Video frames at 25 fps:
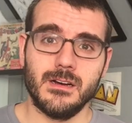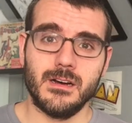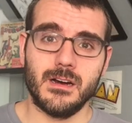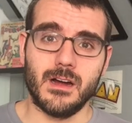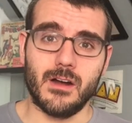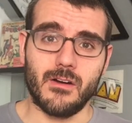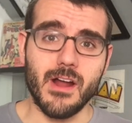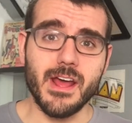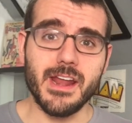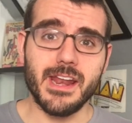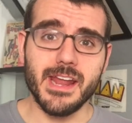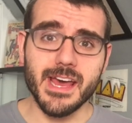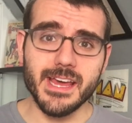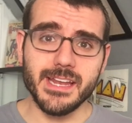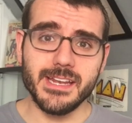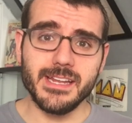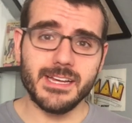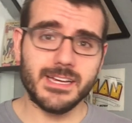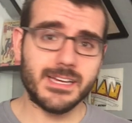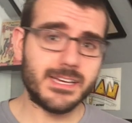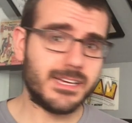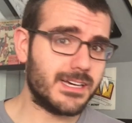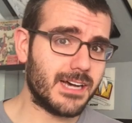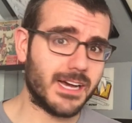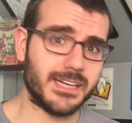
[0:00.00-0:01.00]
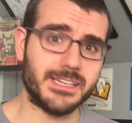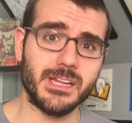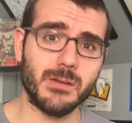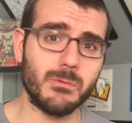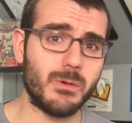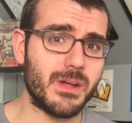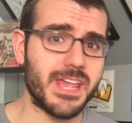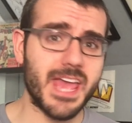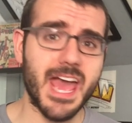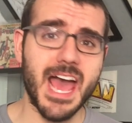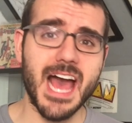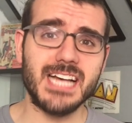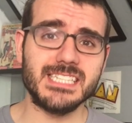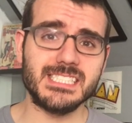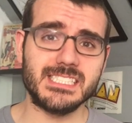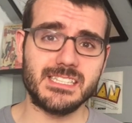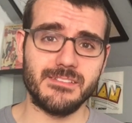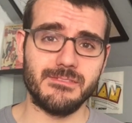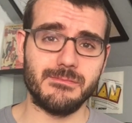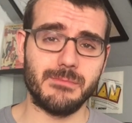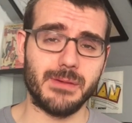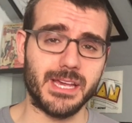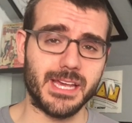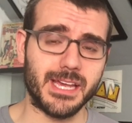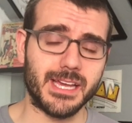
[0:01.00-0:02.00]
All right, Ed, I did what you asked
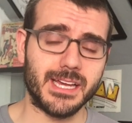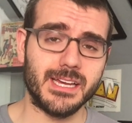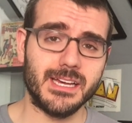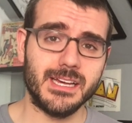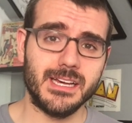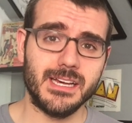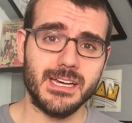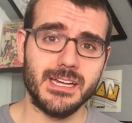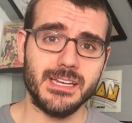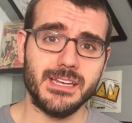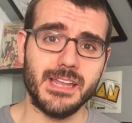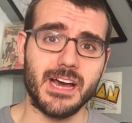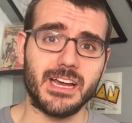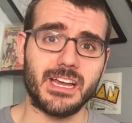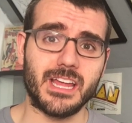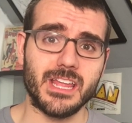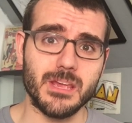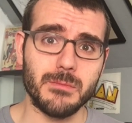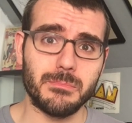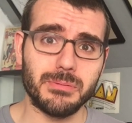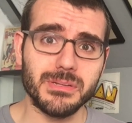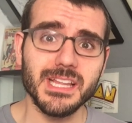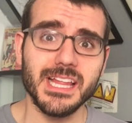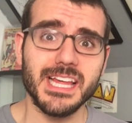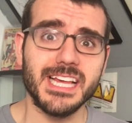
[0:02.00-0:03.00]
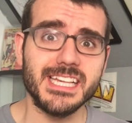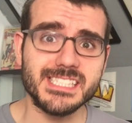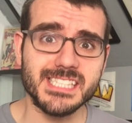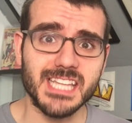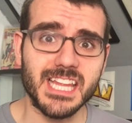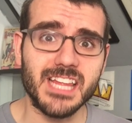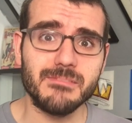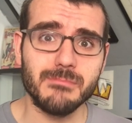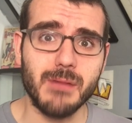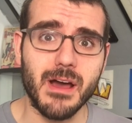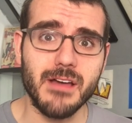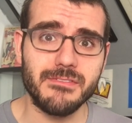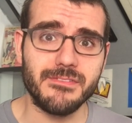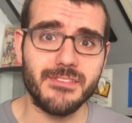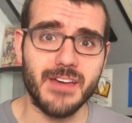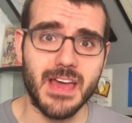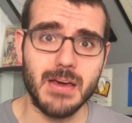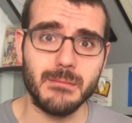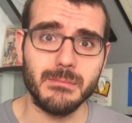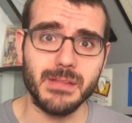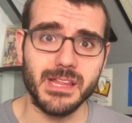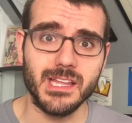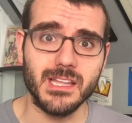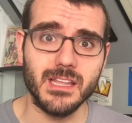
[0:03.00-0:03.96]
of me. Now can you please leave my family